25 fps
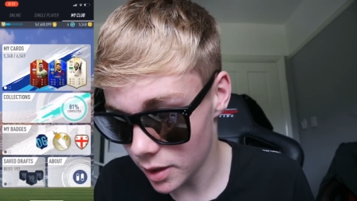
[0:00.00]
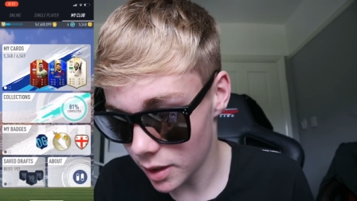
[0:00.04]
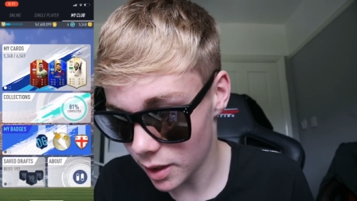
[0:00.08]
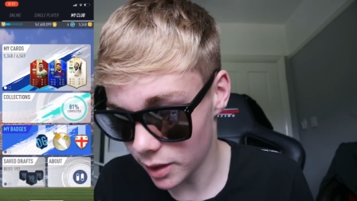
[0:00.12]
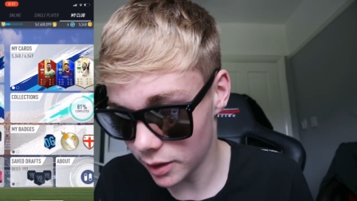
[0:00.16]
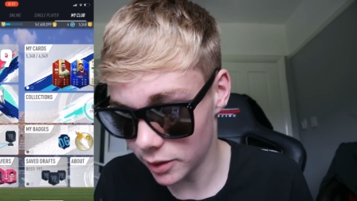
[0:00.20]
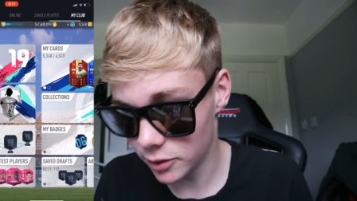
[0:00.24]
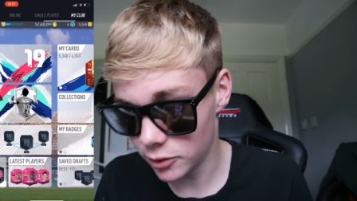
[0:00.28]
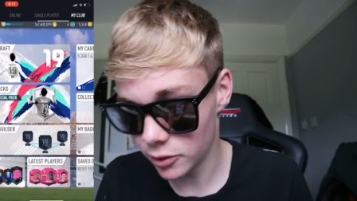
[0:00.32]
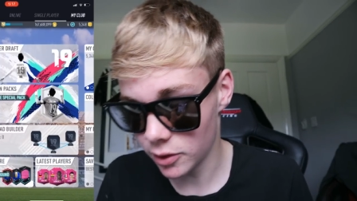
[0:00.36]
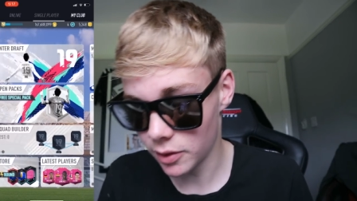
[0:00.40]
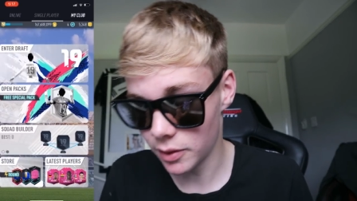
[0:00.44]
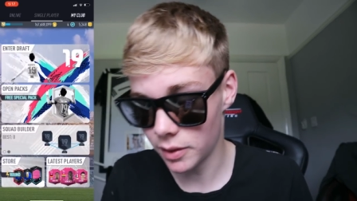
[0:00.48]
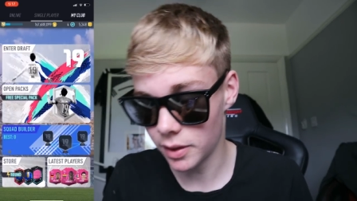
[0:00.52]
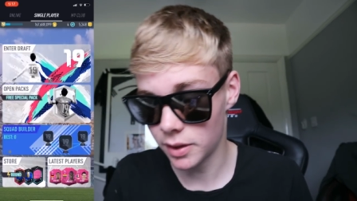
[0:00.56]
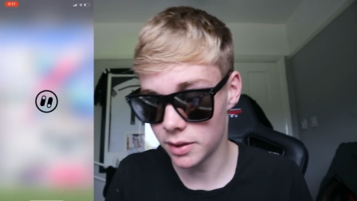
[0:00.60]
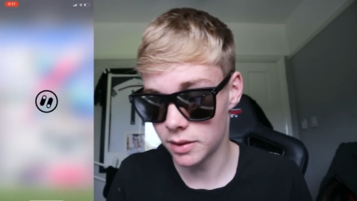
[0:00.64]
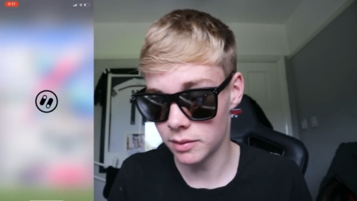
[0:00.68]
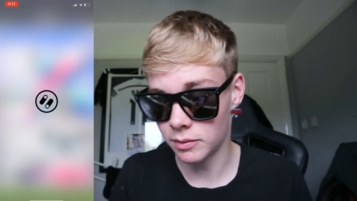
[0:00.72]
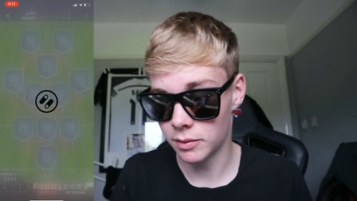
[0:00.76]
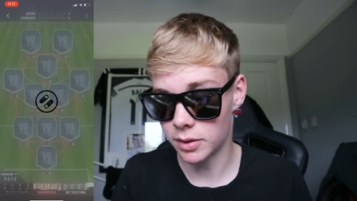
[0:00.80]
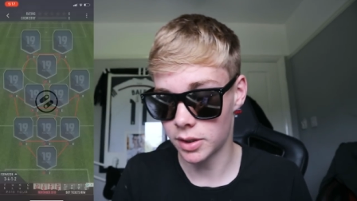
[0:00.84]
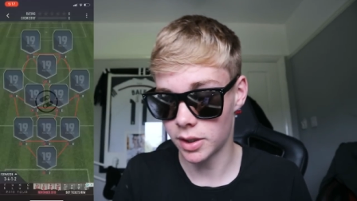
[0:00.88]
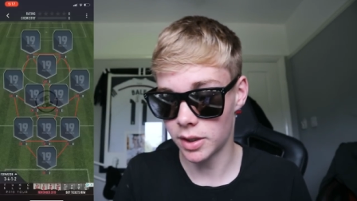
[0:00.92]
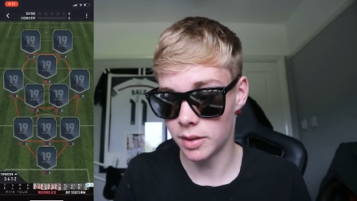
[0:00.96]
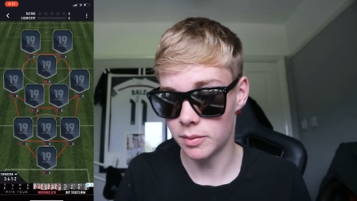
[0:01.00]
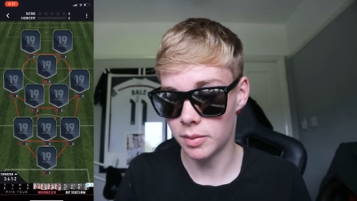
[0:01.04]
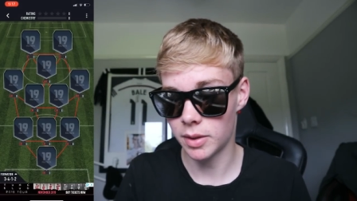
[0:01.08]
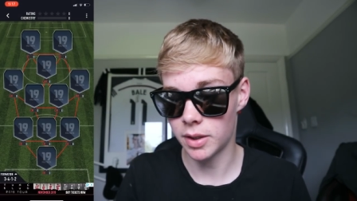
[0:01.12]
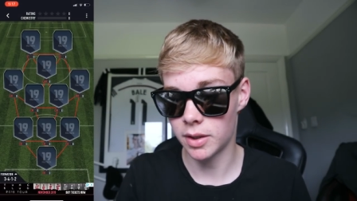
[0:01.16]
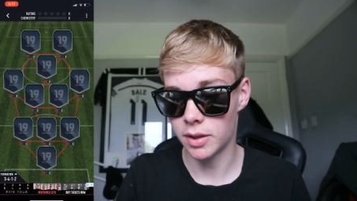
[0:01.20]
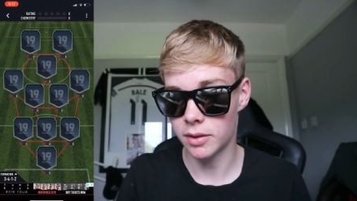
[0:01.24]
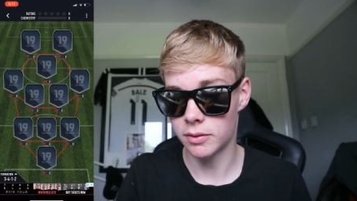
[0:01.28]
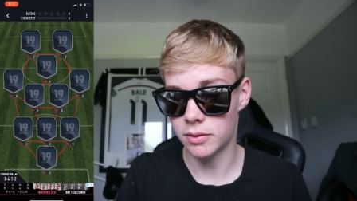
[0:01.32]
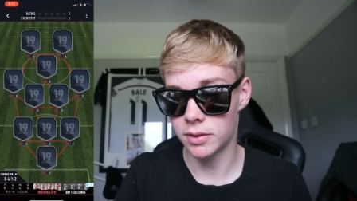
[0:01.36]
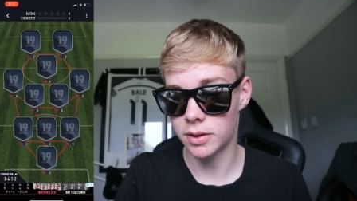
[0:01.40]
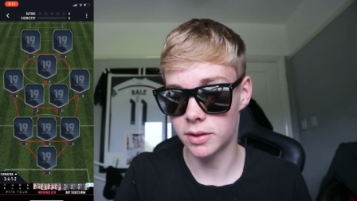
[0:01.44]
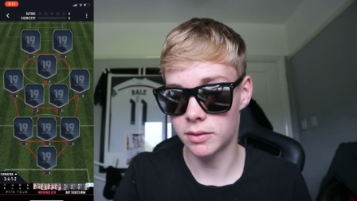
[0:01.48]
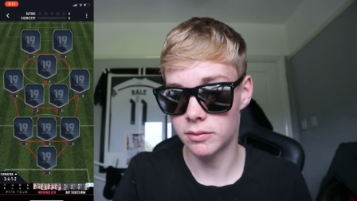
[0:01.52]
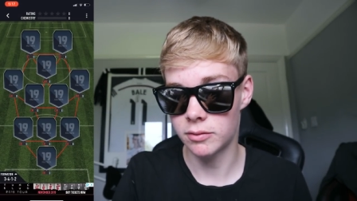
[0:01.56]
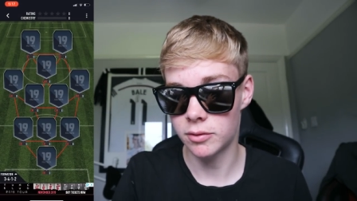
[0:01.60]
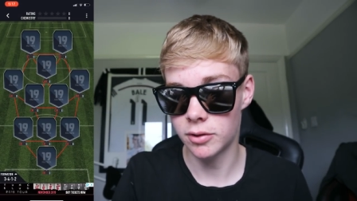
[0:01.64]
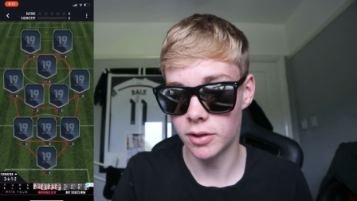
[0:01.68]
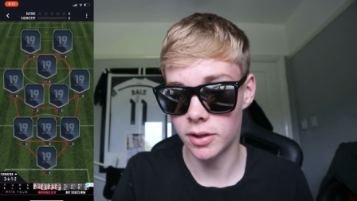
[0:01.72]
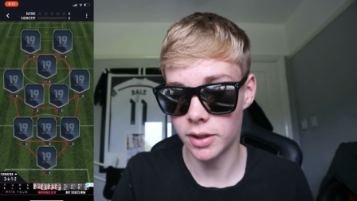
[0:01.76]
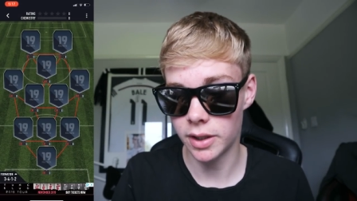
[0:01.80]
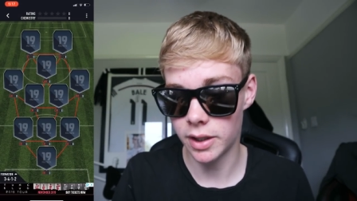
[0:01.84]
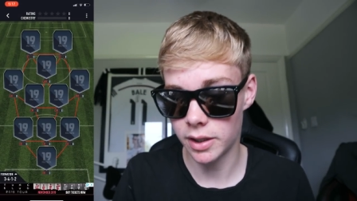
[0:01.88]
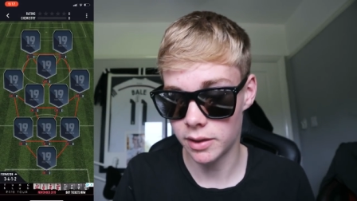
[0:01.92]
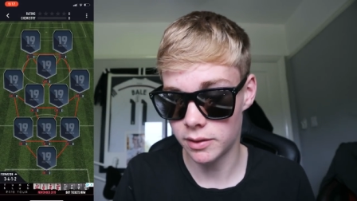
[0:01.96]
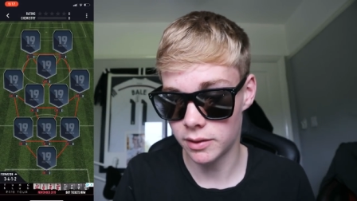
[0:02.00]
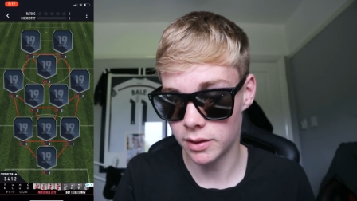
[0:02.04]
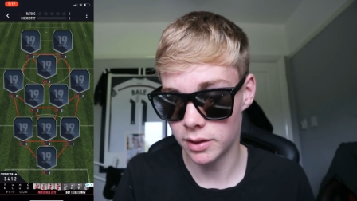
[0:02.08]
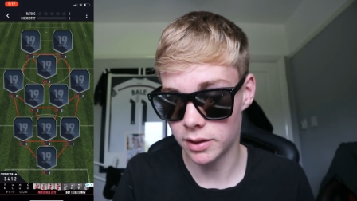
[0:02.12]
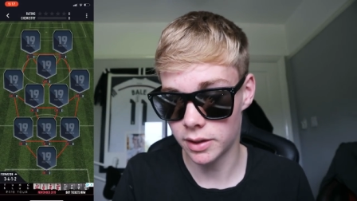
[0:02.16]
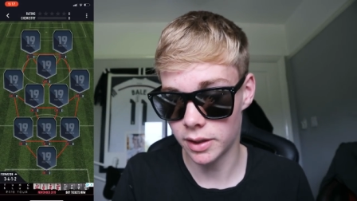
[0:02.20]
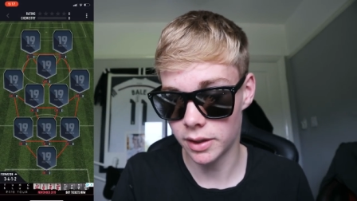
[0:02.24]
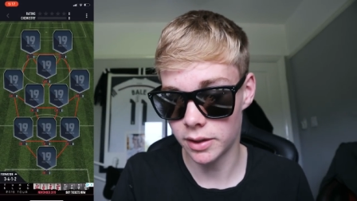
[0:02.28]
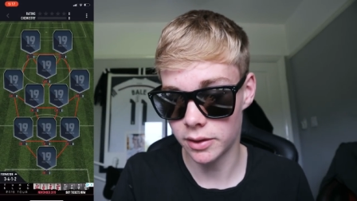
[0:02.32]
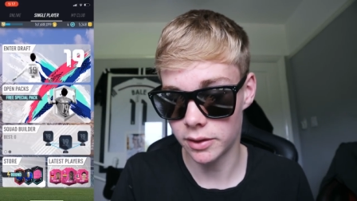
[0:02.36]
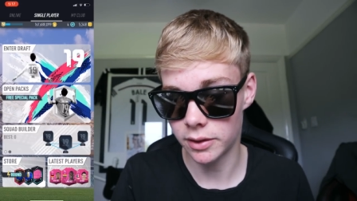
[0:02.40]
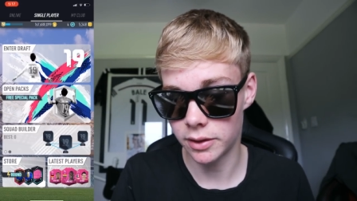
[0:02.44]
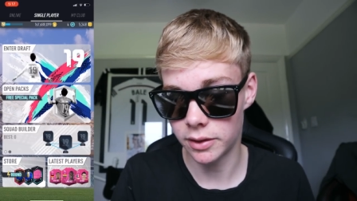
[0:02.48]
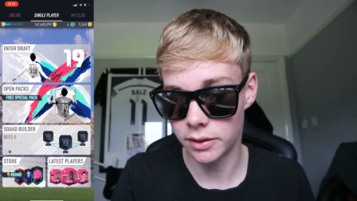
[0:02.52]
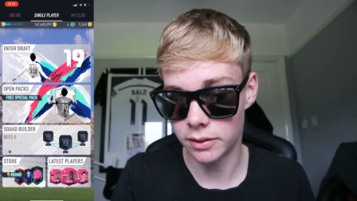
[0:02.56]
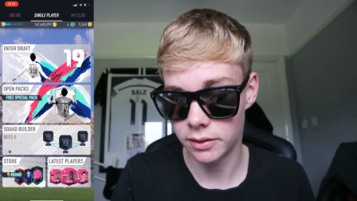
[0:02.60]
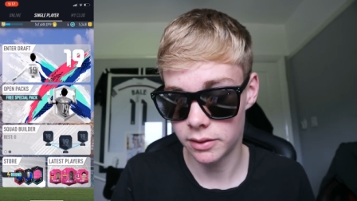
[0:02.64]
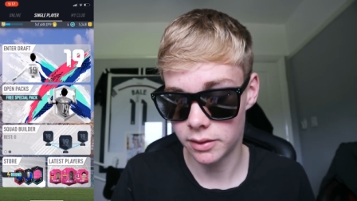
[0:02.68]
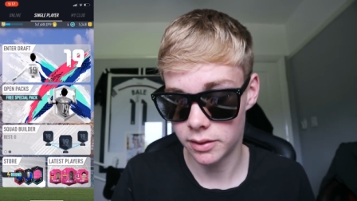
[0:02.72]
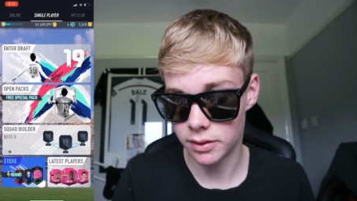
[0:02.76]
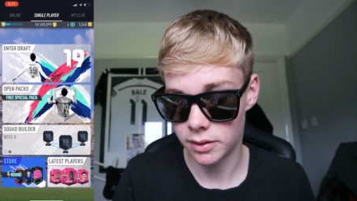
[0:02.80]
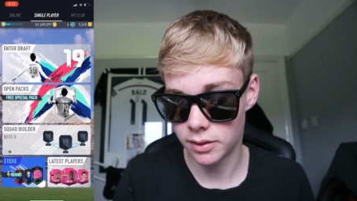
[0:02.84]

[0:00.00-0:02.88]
I need to try and think of some clickbait though to try and get you to click on it.